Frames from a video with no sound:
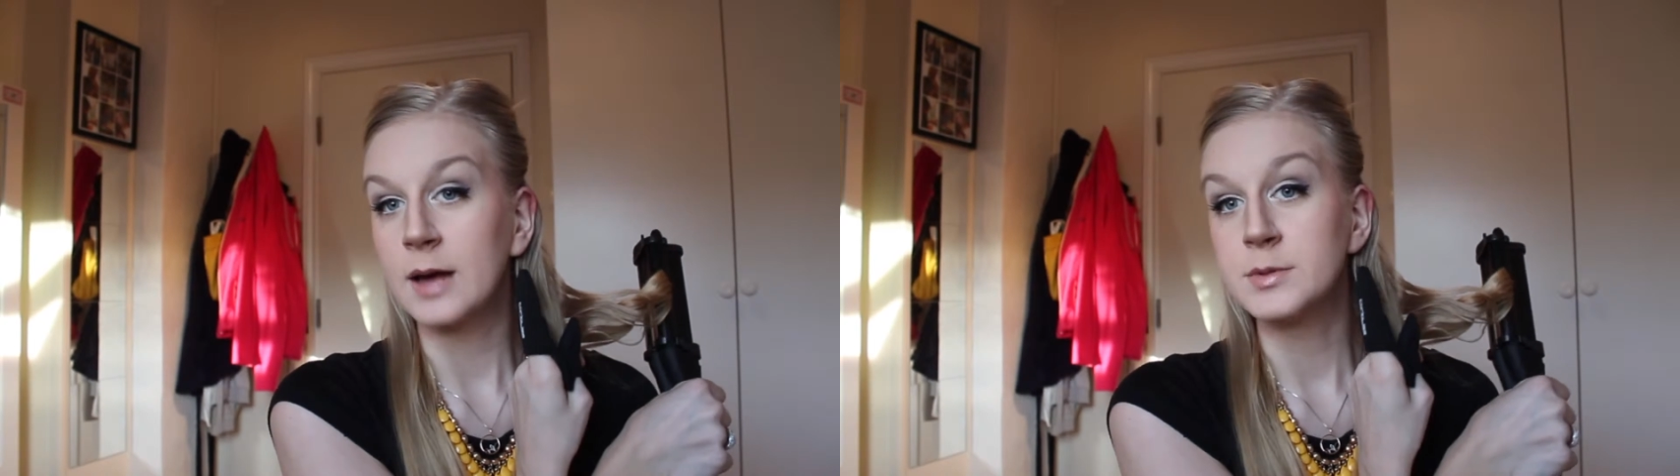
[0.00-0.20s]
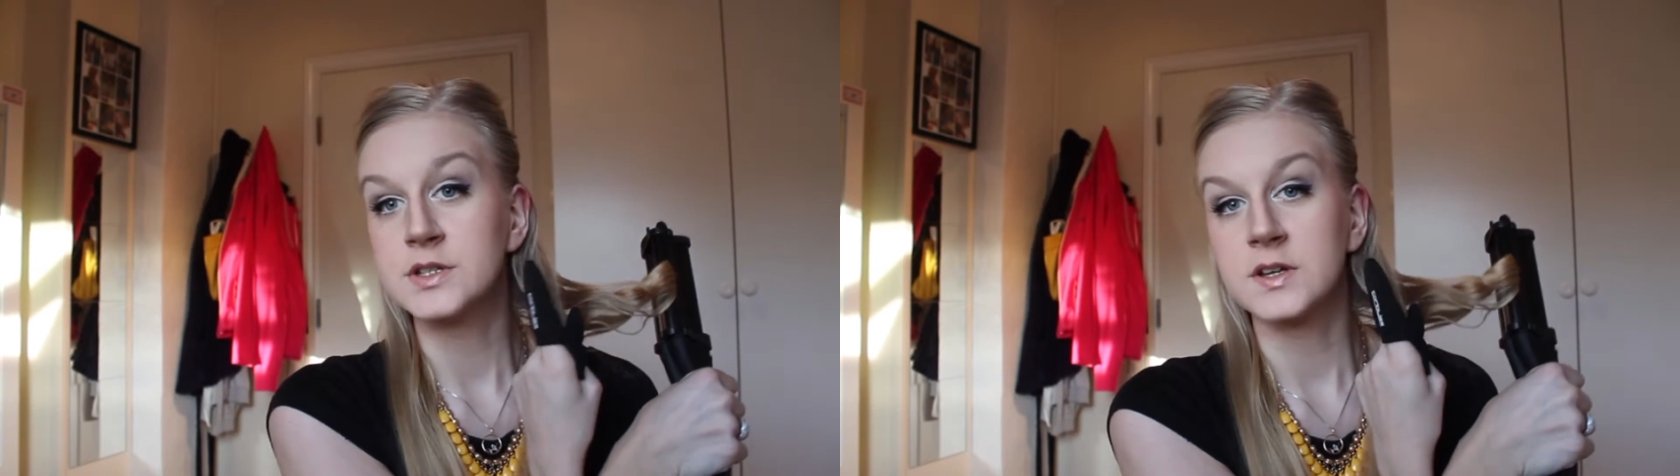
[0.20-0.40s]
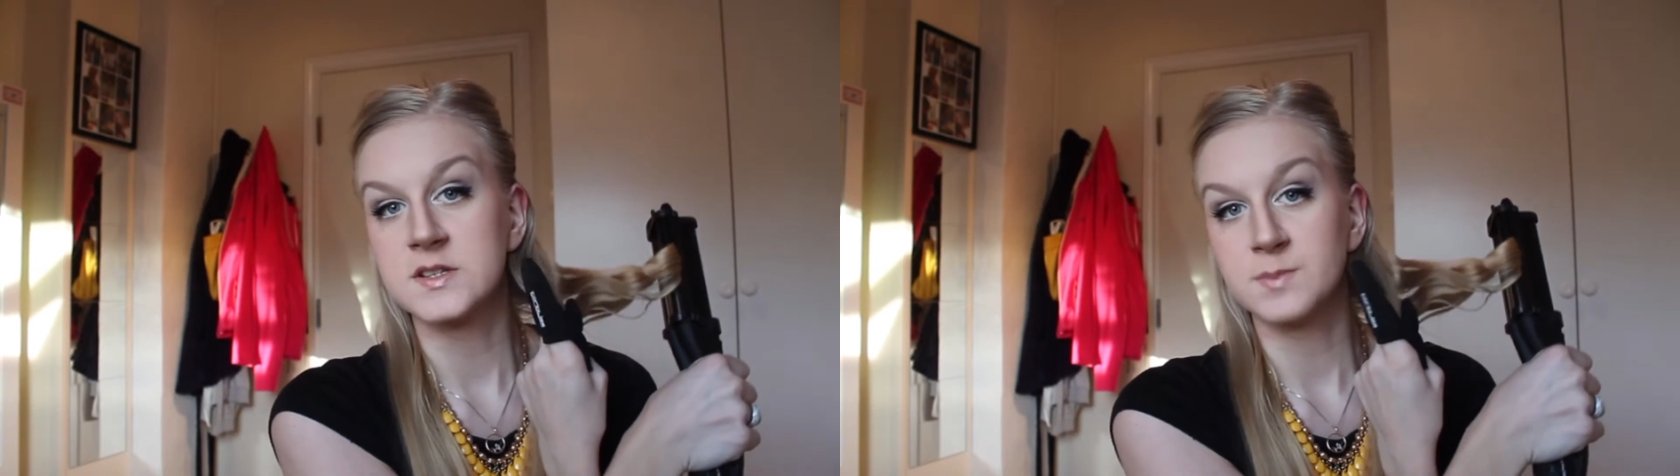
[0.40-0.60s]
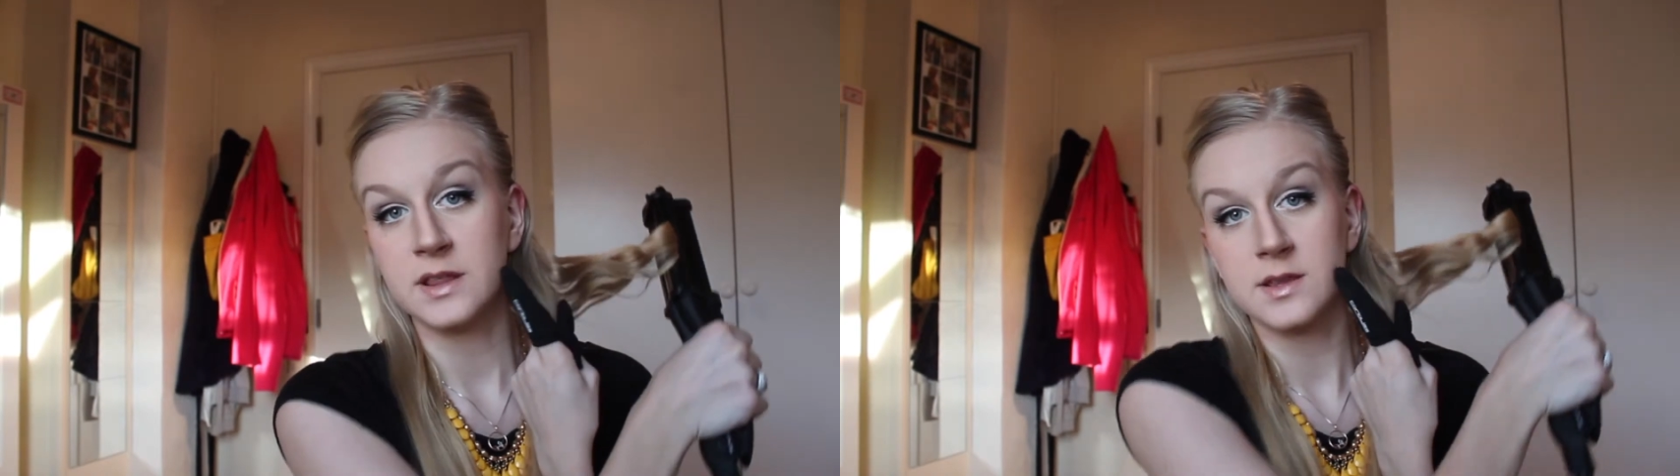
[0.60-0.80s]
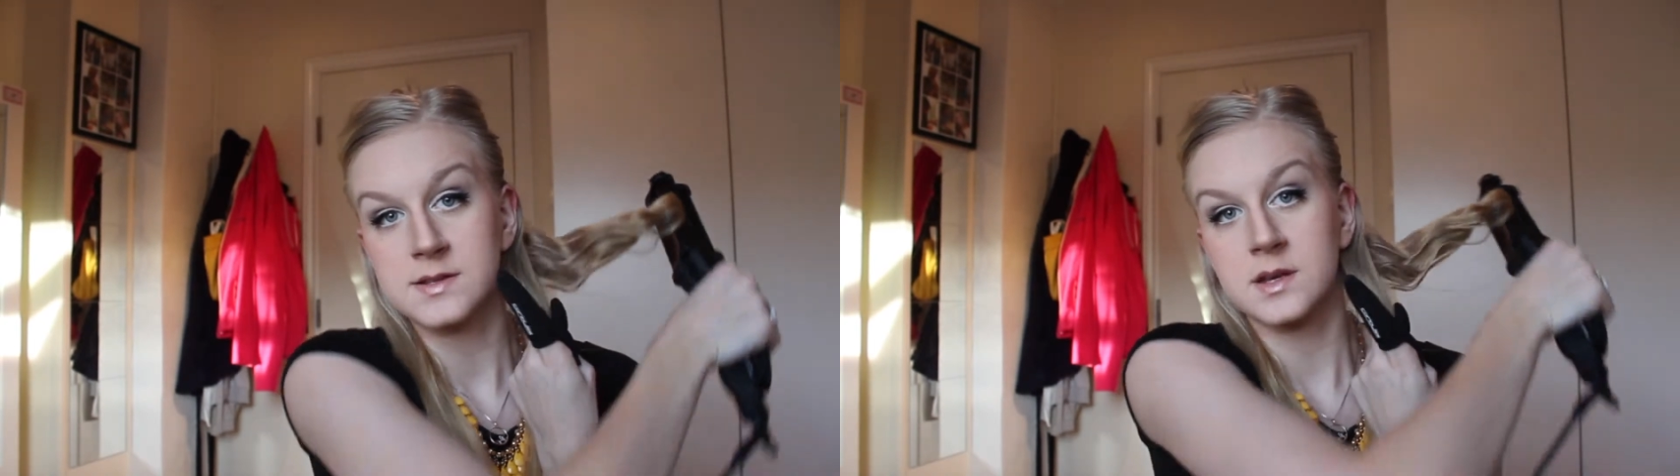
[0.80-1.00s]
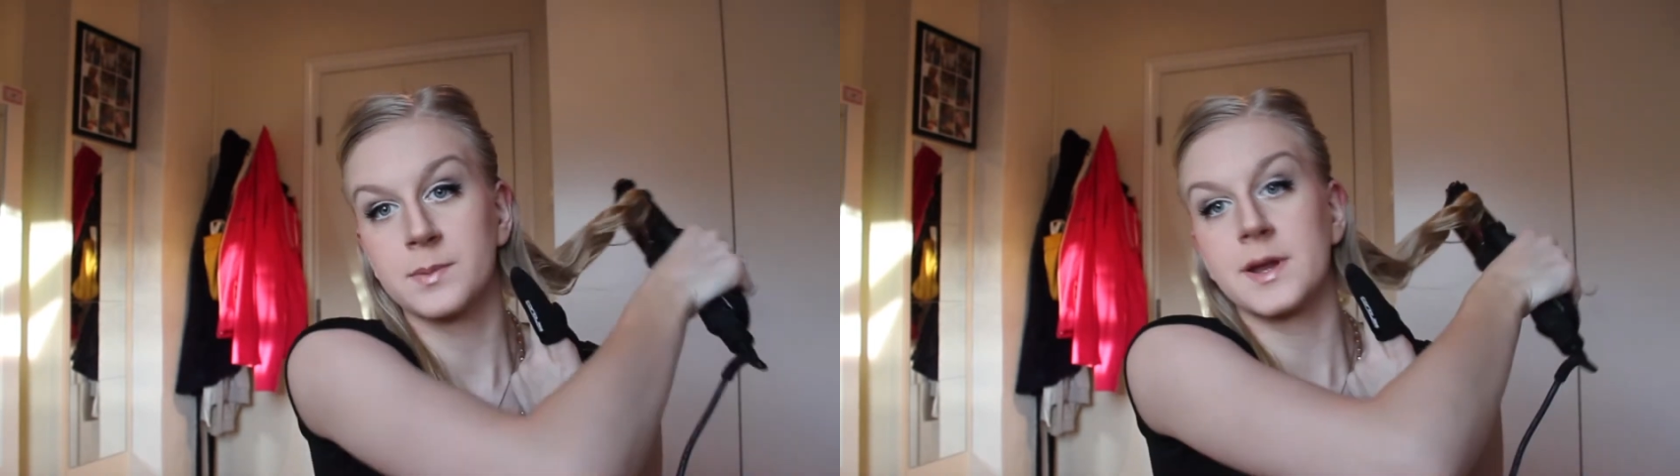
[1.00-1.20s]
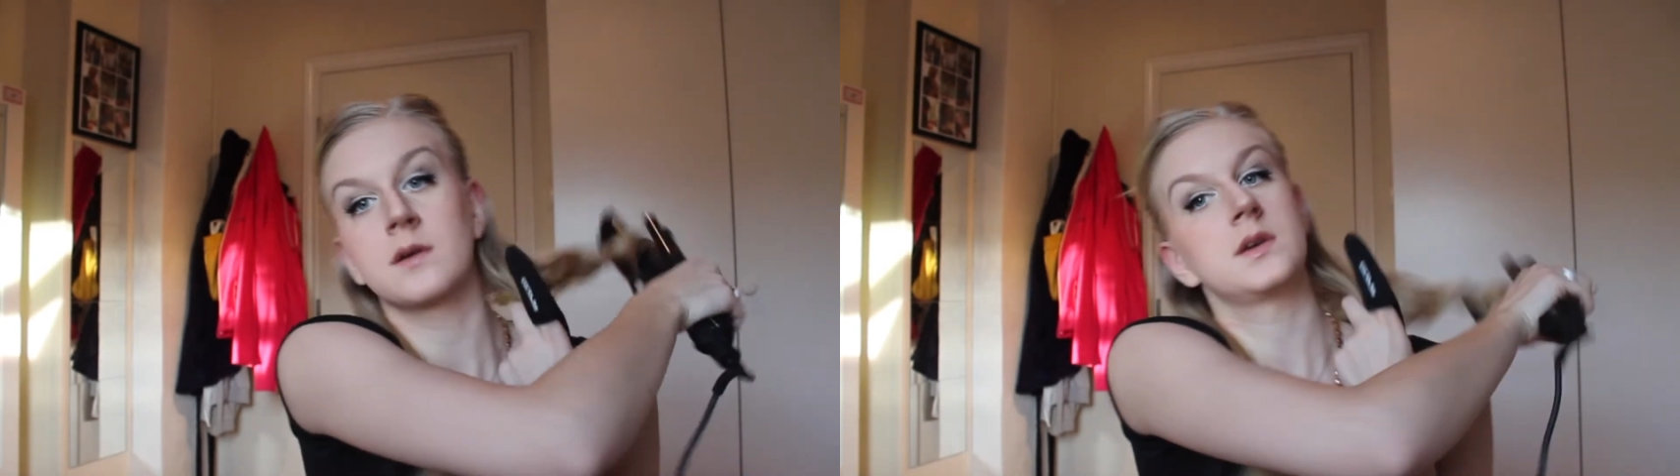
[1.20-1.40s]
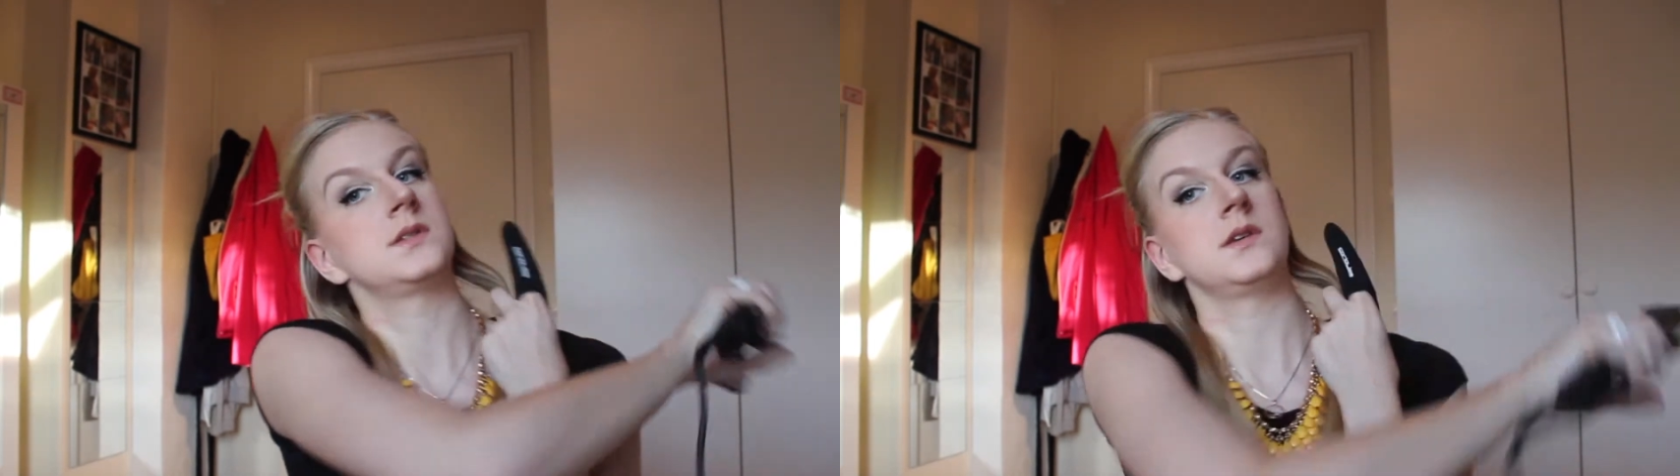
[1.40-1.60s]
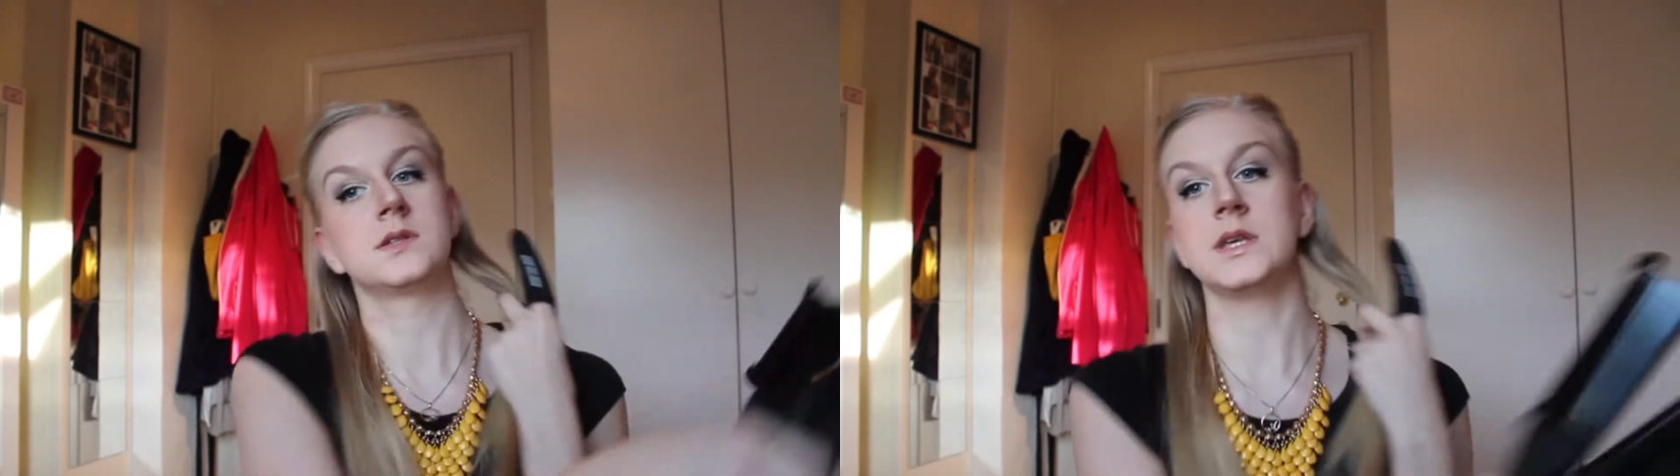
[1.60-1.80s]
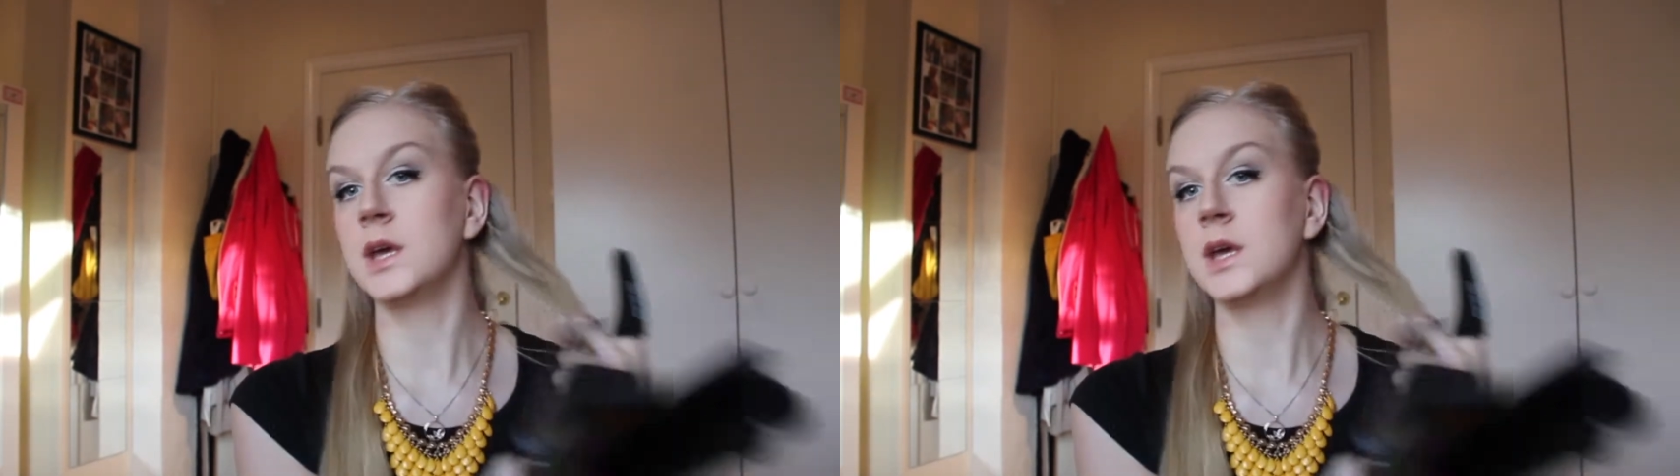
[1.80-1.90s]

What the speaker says: I'm just gonna speed this up now, because you